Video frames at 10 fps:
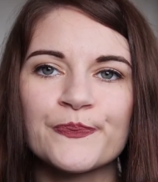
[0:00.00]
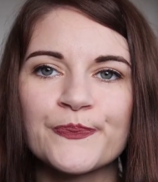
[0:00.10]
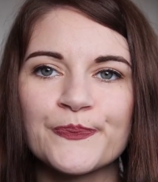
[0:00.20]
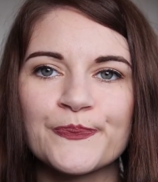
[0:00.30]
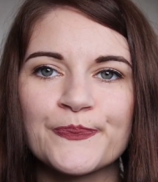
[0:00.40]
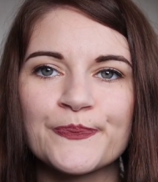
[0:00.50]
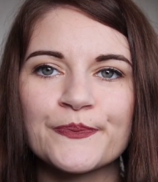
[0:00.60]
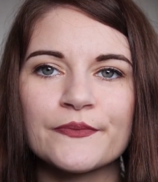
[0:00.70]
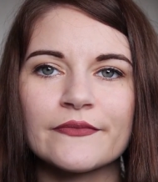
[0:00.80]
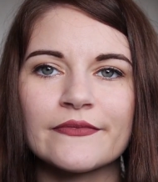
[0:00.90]
Hmm.
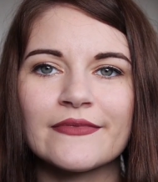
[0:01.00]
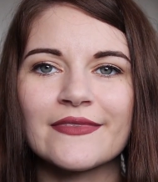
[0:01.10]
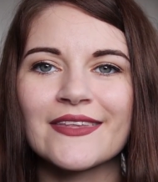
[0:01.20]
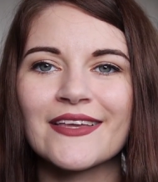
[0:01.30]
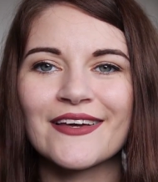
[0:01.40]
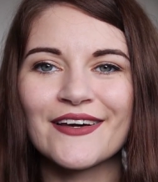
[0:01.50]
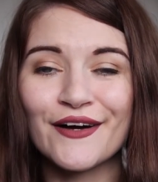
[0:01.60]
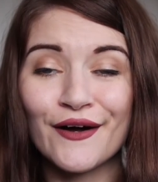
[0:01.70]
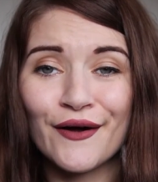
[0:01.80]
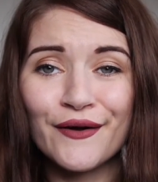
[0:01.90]

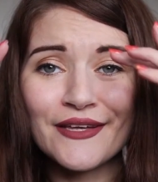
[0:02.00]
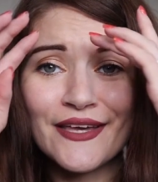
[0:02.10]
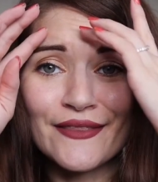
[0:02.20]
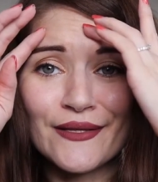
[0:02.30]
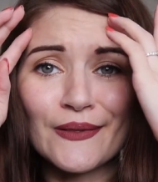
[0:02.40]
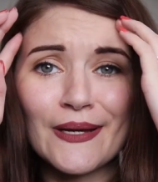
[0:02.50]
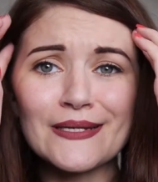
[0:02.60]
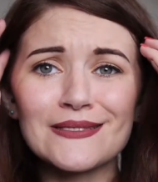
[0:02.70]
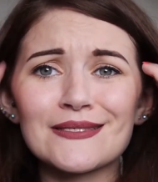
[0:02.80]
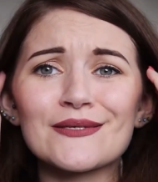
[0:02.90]
Oh yeah, the
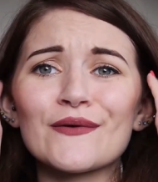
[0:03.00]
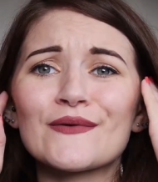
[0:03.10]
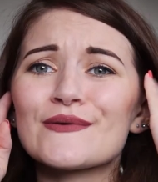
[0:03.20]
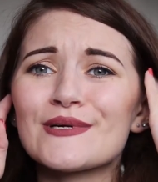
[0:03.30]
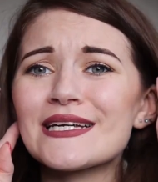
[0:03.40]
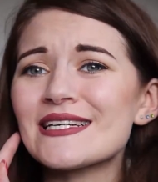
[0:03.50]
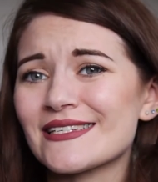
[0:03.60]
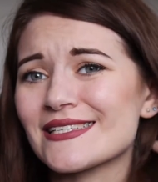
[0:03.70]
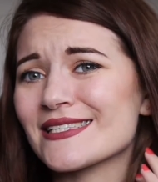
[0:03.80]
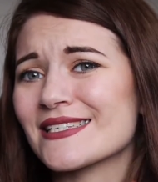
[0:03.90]
lighting's
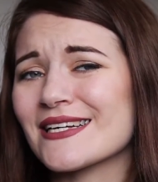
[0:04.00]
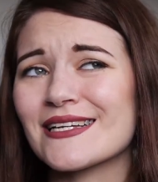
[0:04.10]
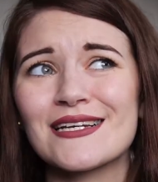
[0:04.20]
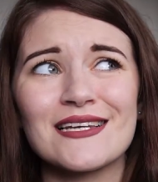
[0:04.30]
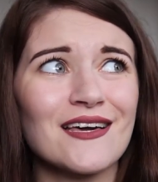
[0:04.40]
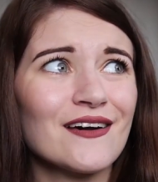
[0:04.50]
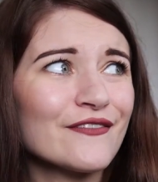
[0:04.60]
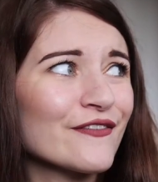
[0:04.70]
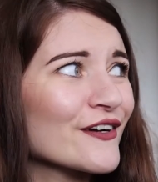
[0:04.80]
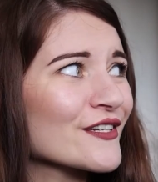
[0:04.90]
great. I
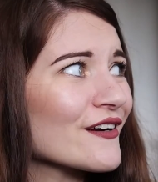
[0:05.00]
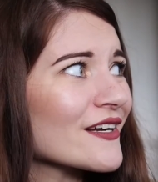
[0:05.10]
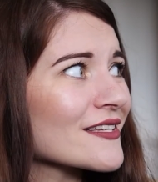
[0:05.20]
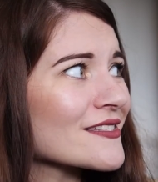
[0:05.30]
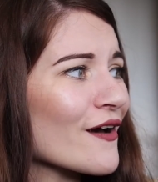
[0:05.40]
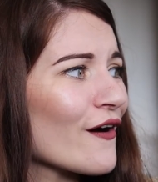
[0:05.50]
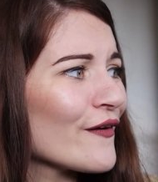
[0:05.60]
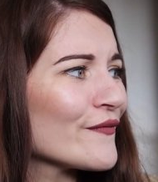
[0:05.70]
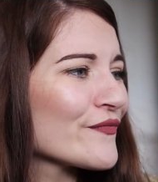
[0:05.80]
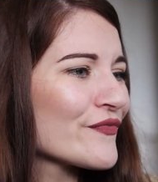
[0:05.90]
love how dark it's got.